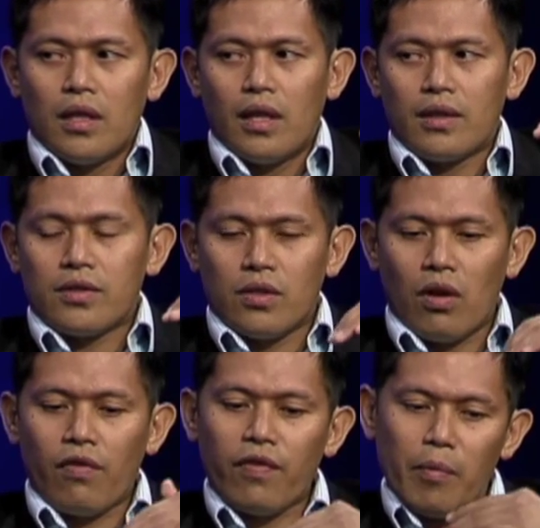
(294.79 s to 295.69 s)
And
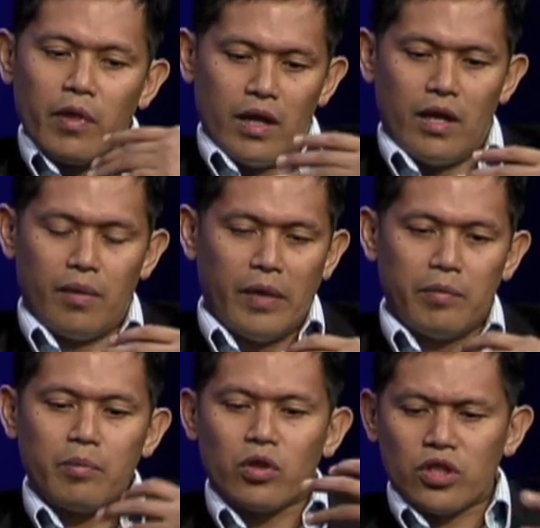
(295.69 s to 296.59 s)
so from there, it made
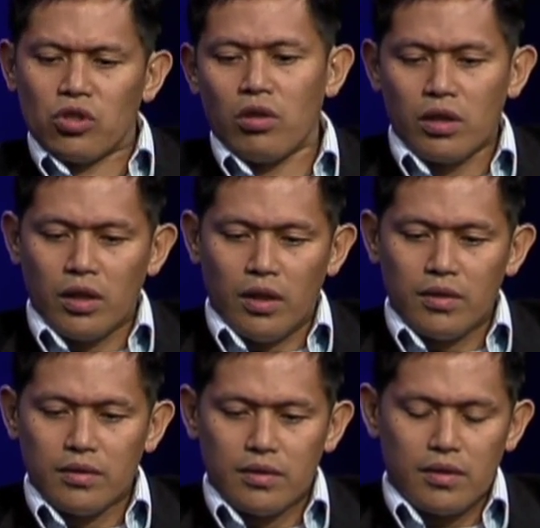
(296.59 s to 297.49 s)
me more
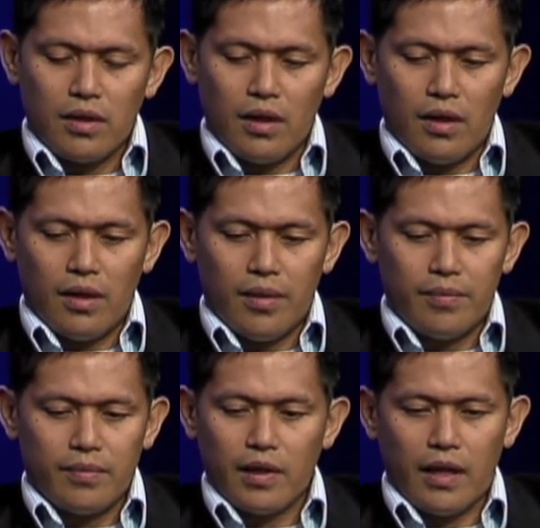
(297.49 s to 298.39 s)
stronger.
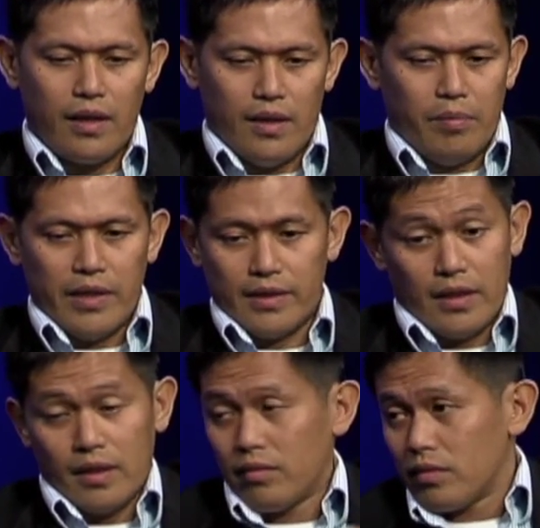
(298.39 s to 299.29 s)
And I
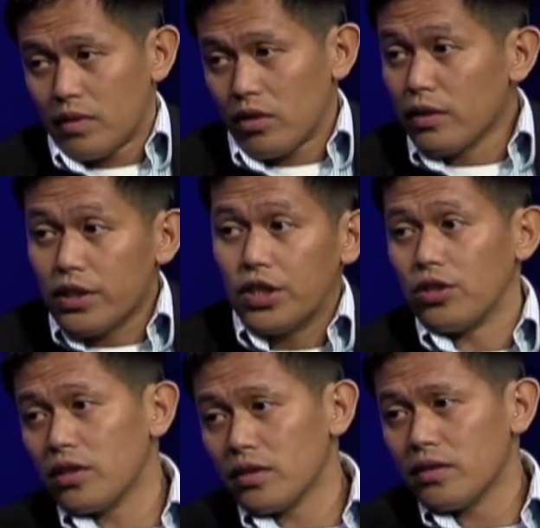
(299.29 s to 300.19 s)
basically
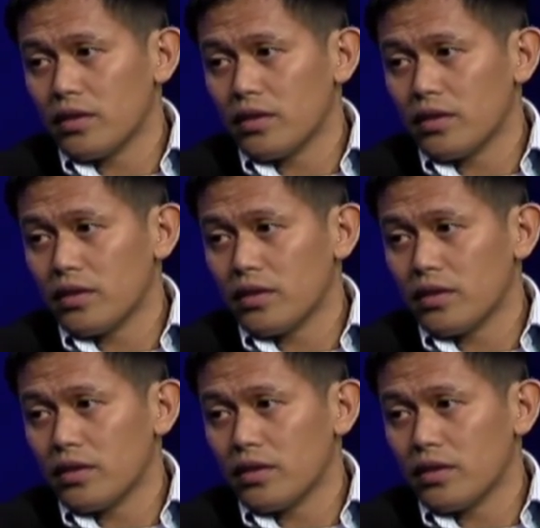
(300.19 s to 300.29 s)
continued.